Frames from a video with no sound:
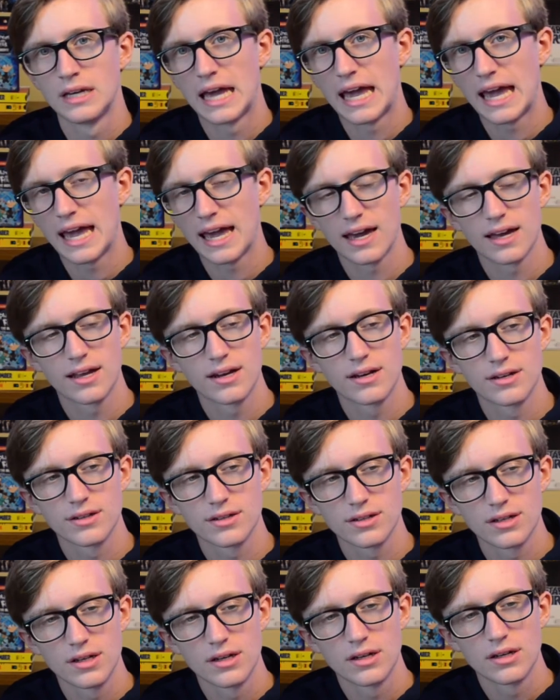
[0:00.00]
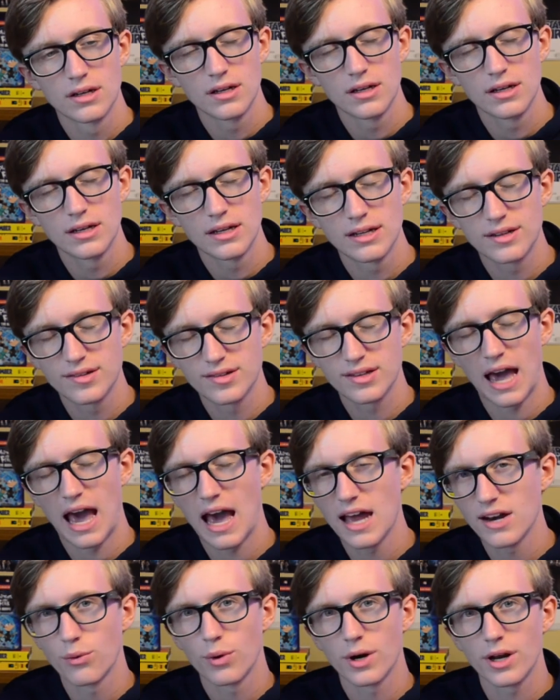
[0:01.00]
And it's
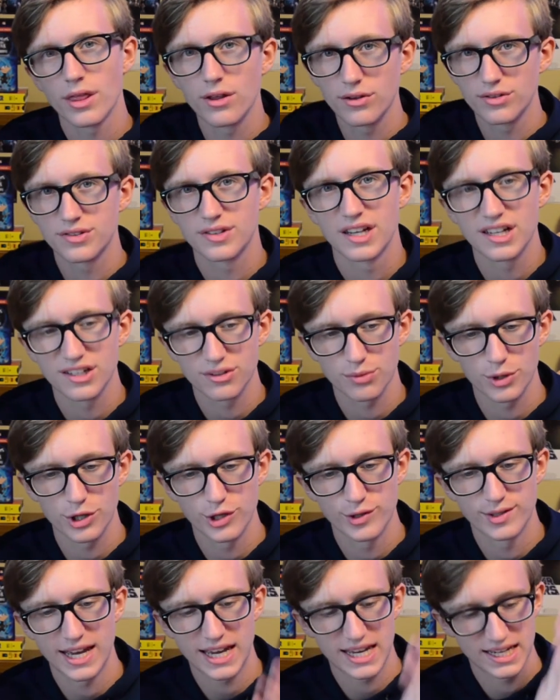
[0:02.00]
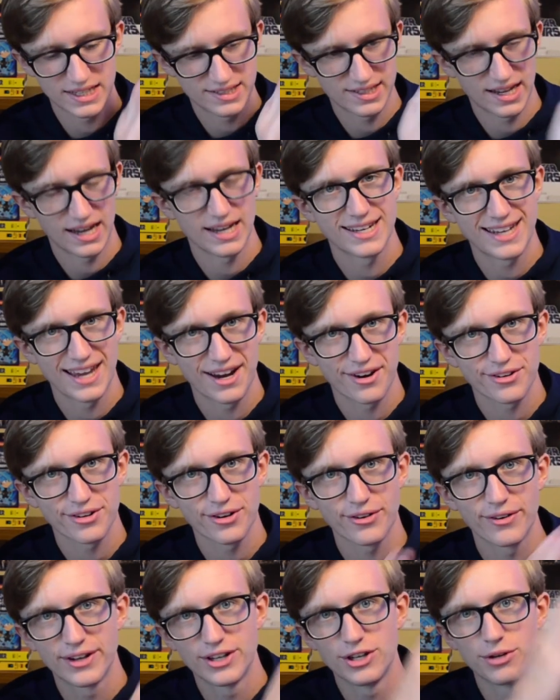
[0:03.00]
kind of one of those things where you take a side character
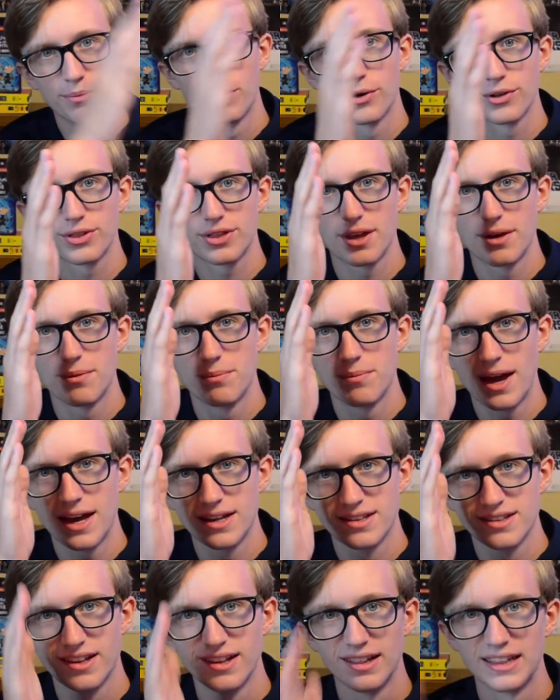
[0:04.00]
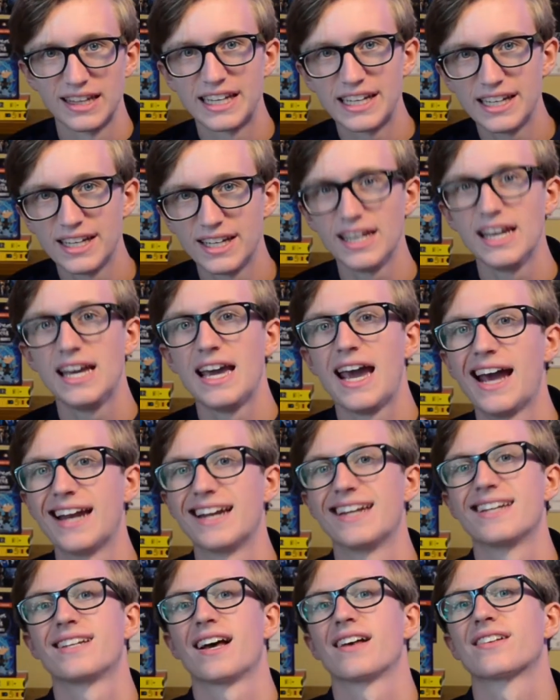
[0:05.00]
and you put them as the lead, and
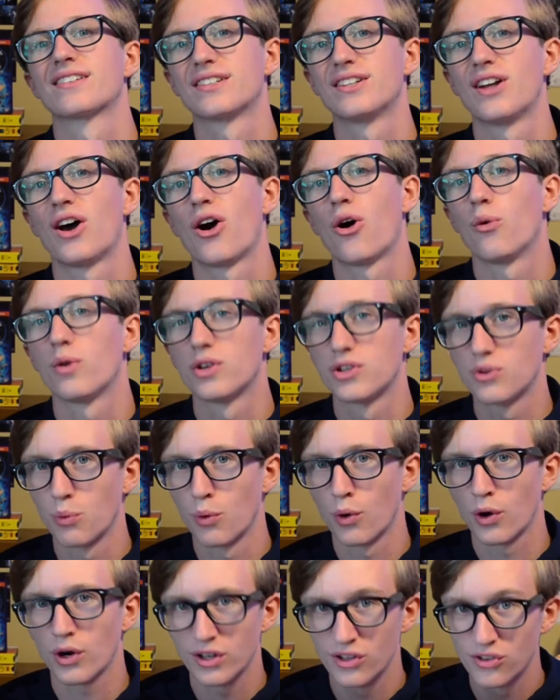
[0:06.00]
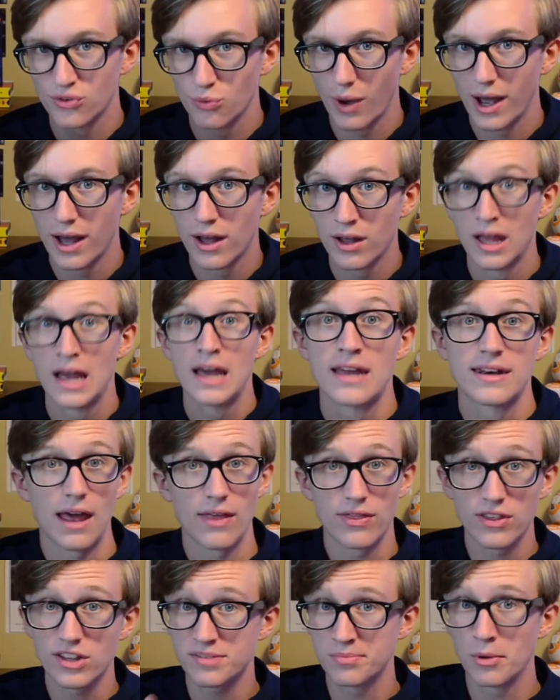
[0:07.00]
it doesn't always work as well. Now
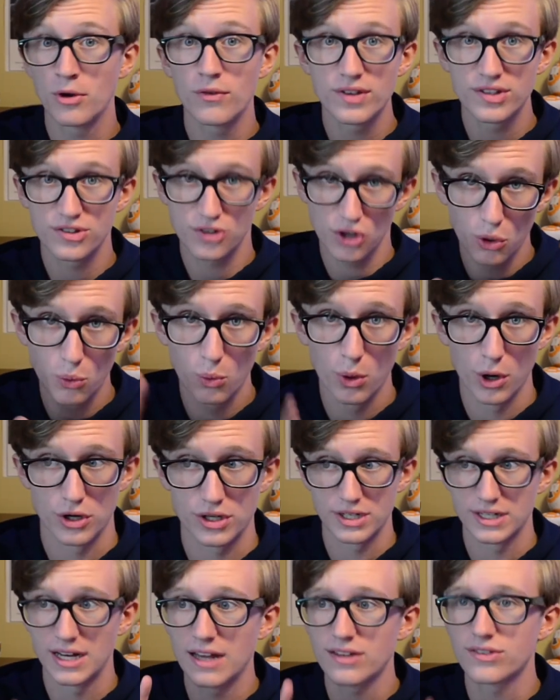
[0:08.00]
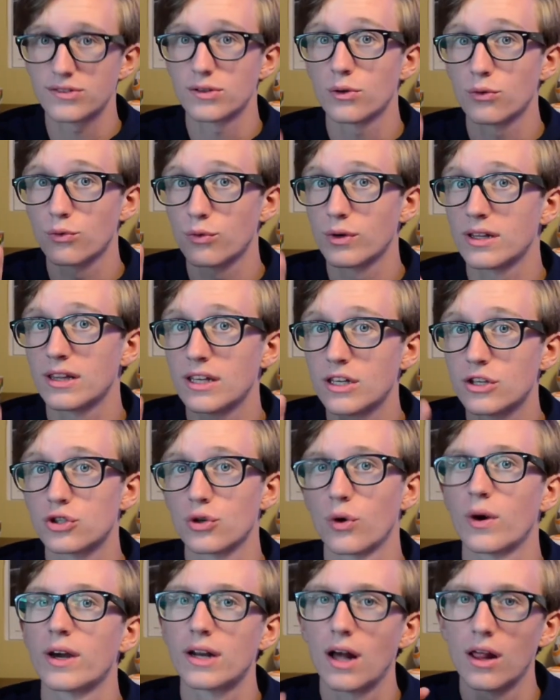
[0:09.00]
this movie still worked, and I still really
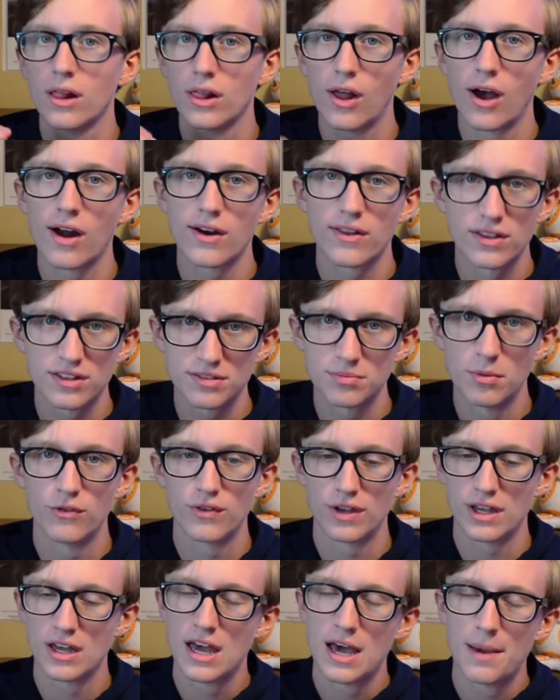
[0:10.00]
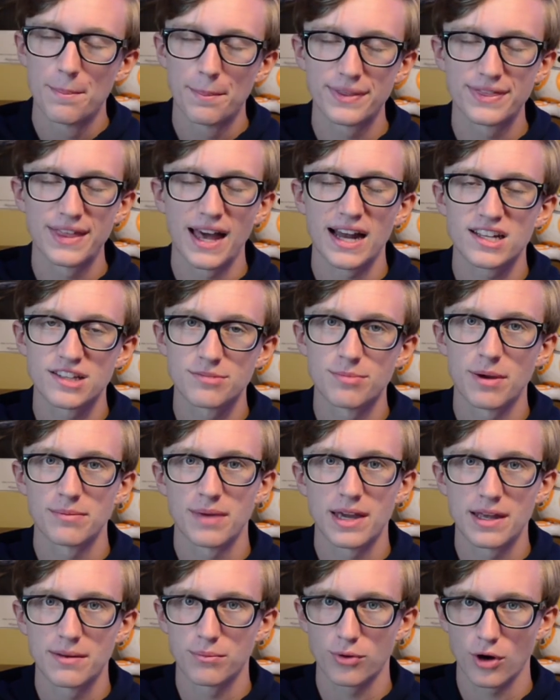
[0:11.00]
enjoyed a lot of this movie, but that is my
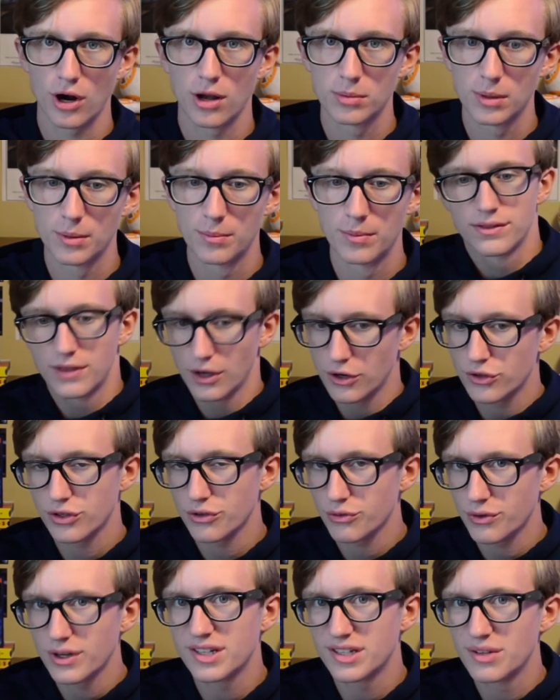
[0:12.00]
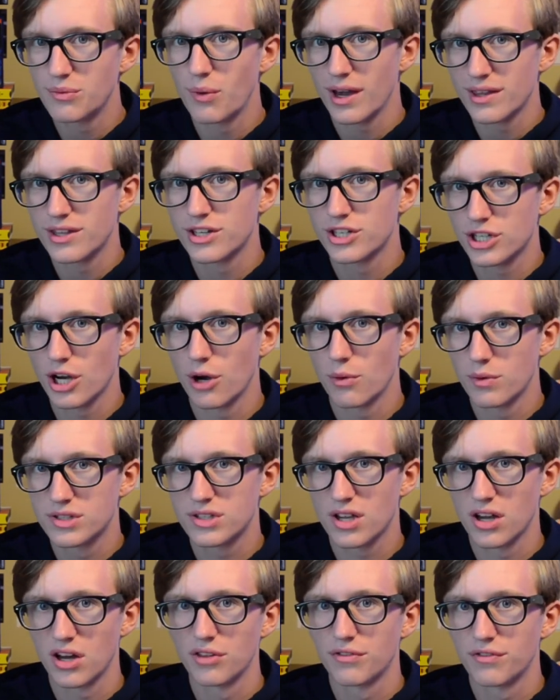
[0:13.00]
main problem. There's a reason why this show was
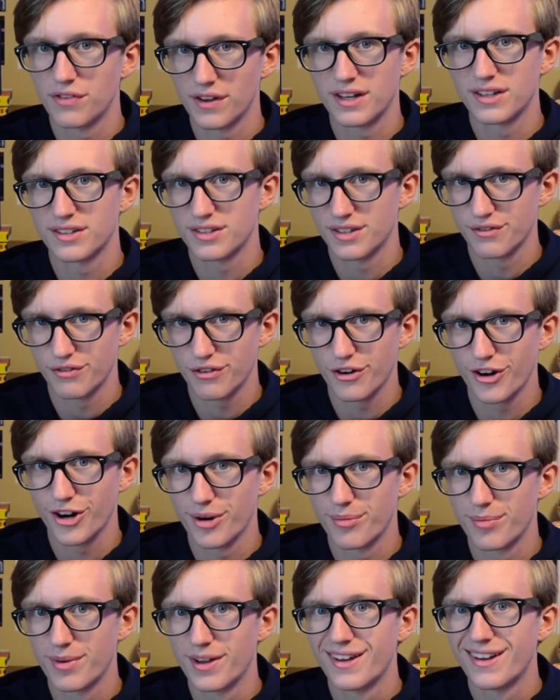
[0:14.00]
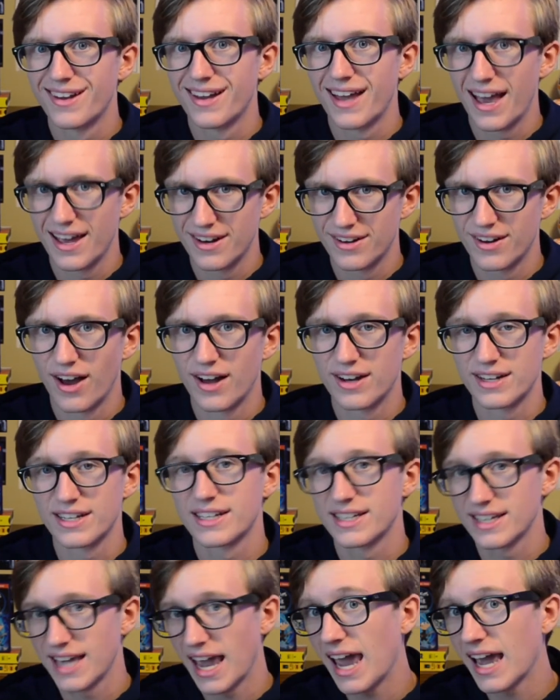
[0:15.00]
called Phineas and Ferb and not
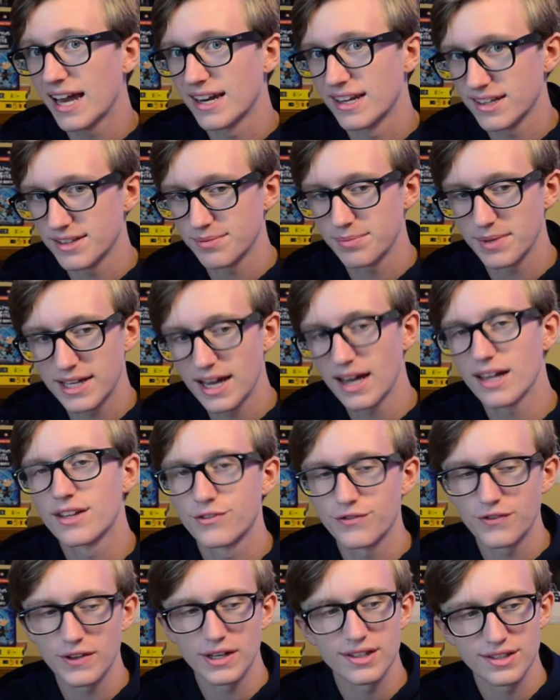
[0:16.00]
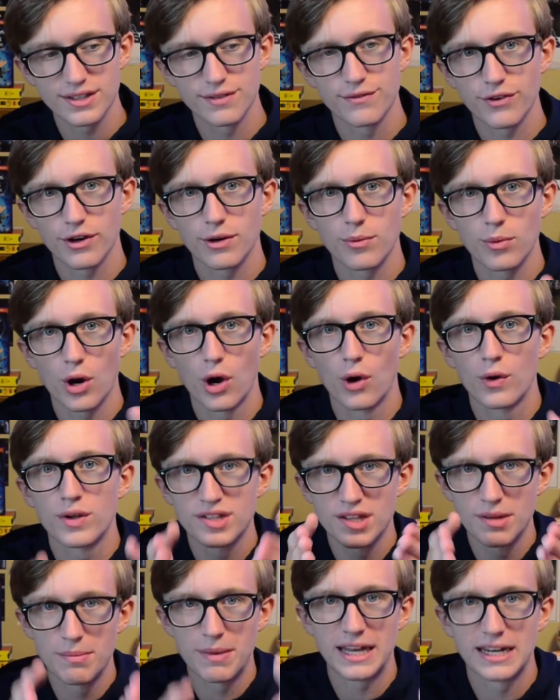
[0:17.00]
Candace, because Phineas and Ferb were always
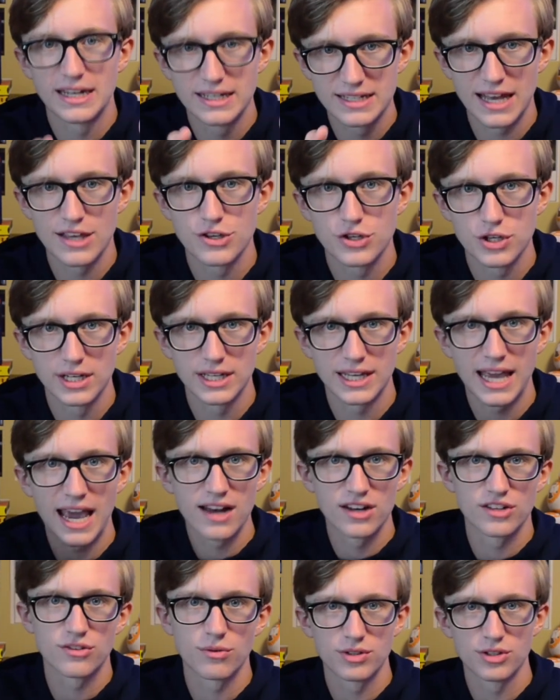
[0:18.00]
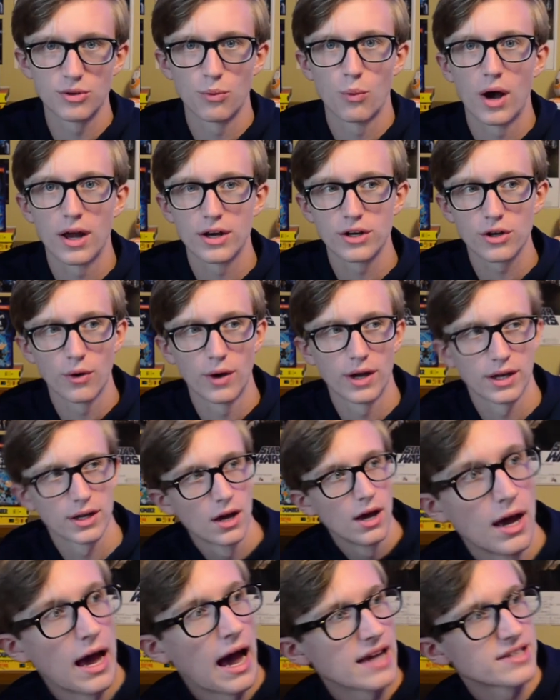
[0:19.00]
the main attention, and Candace was the one going,
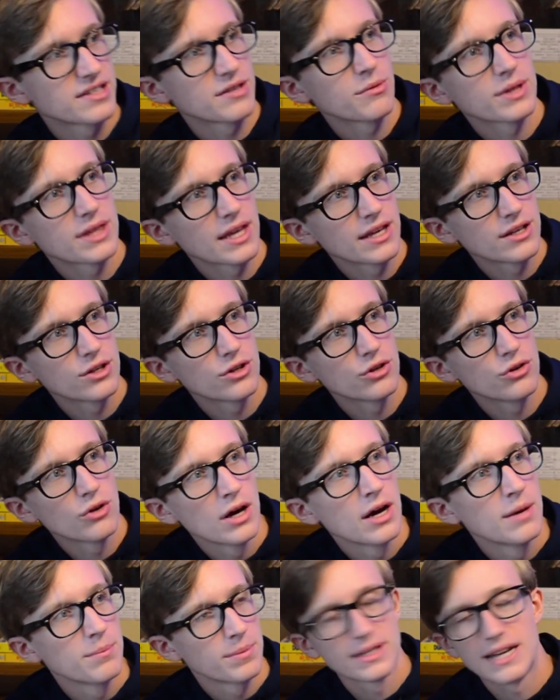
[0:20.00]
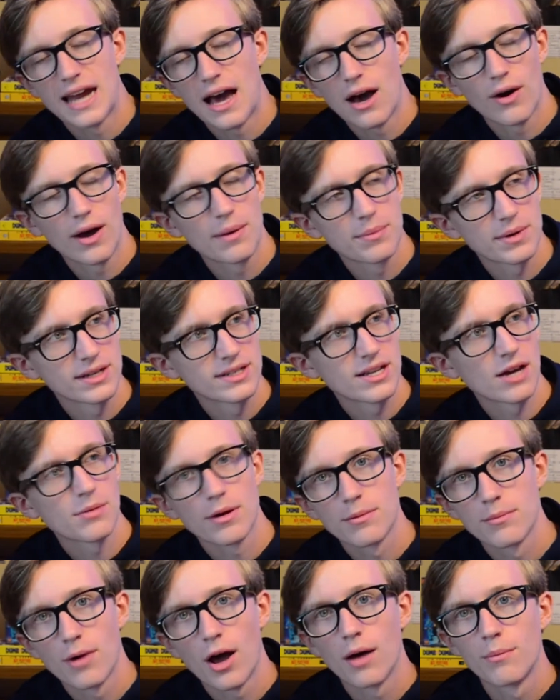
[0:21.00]
I see what they do, but now I'm going to tell my
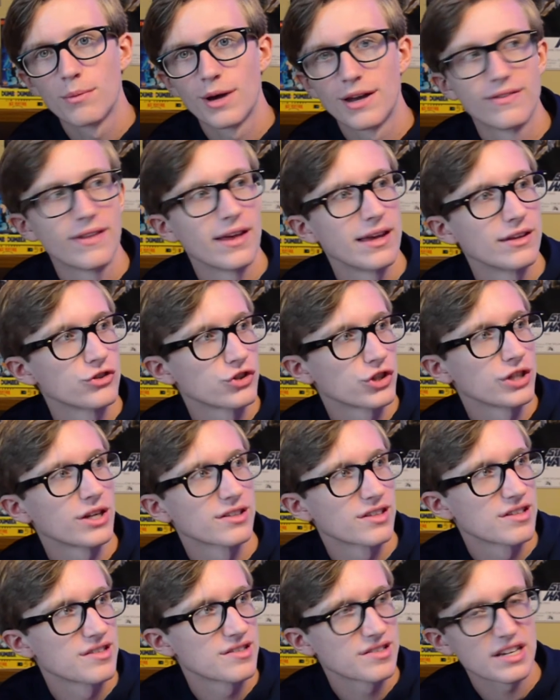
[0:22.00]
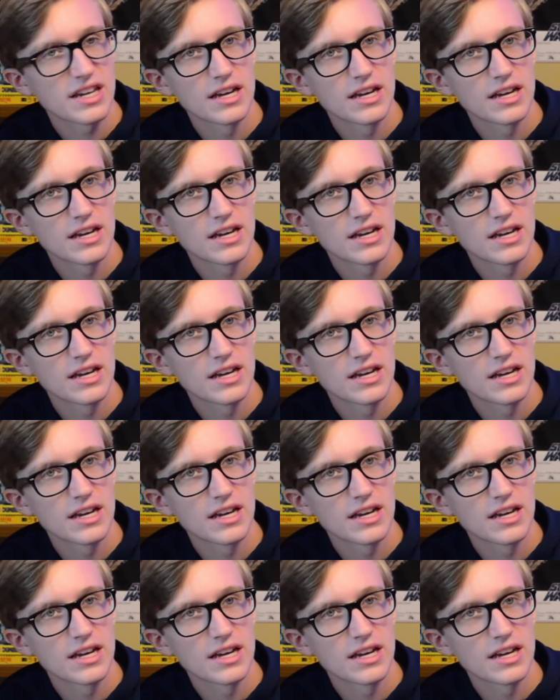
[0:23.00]
mom, and then she doesn't see